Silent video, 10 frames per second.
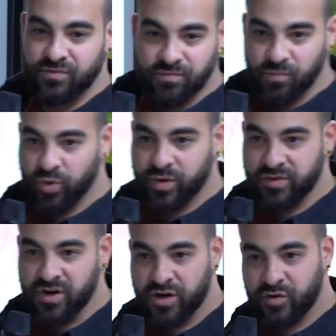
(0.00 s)
you can work
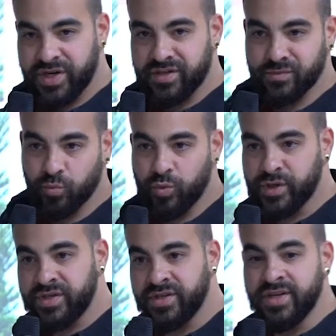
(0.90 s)
with concrete and
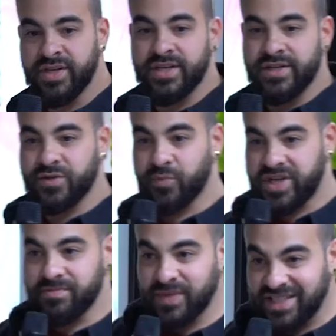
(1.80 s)
wood. So
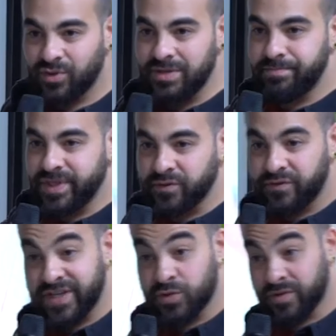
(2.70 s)
we can literally
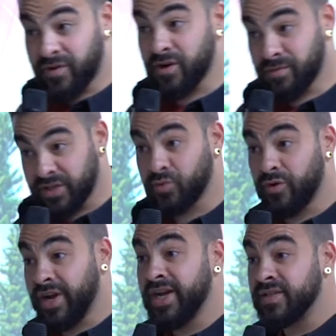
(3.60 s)
build things with our
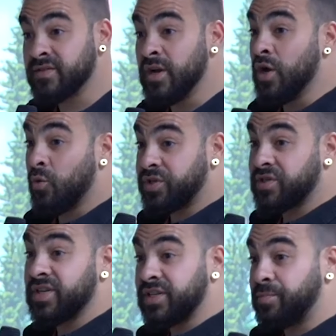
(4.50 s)
literal hands,
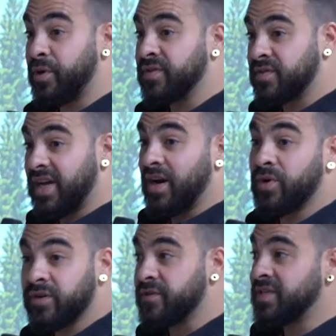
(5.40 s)
which is an experience that I
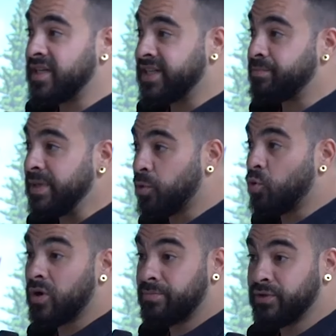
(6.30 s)
want to facilitate
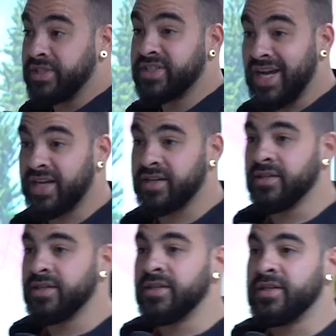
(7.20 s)
people who are building tech
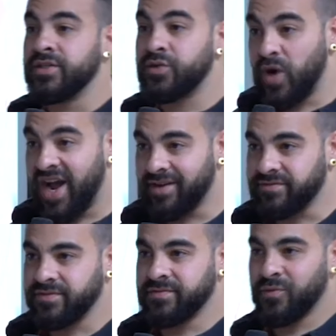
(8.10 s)
to
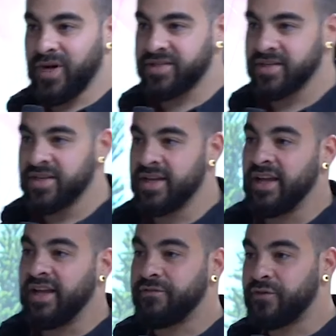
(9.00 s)
have, right?
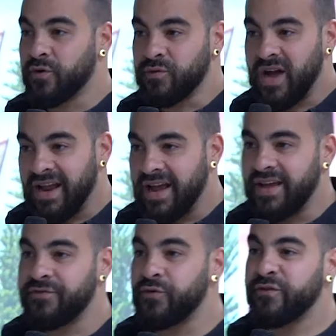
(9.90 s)
If, you,
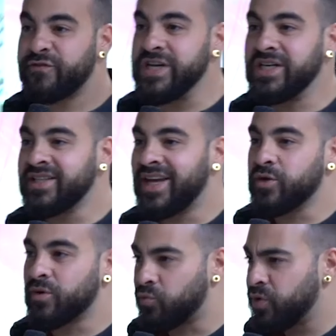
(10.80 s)
if you're feeling
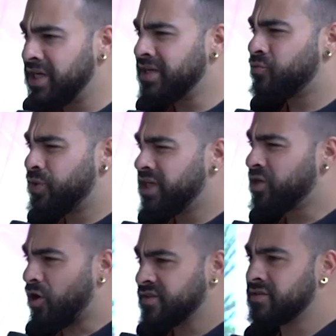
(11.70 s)
that you're really,
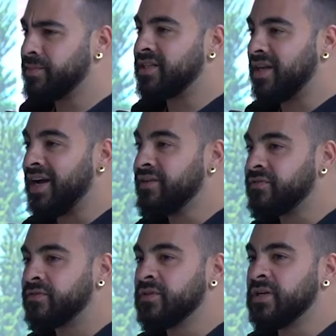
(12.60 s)
really awesome at
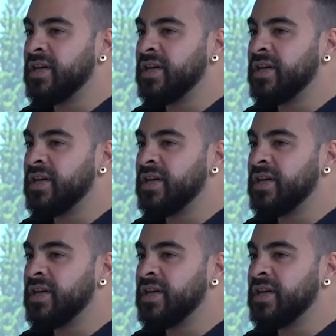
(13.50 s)
life